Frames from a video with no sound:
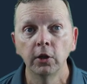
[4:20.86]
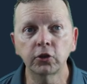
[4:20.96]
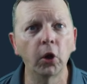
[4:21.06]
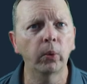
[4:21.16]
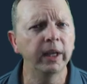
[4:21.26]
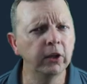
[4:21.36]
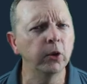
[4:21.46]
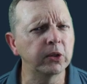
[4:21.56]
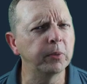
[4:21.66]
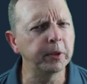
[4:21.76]
So
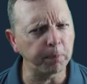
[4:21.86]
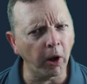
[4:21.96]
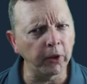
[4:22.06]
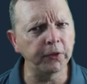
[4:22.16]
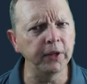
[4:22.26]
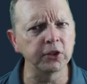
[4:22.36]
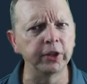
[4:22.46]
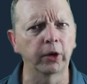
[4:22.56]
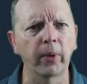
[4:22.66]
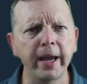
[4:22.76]
Hinduism is
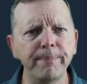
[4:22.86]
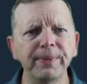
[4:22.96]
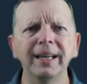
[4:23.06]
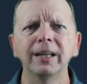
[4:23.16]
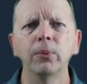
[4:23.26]
polytheistic, right?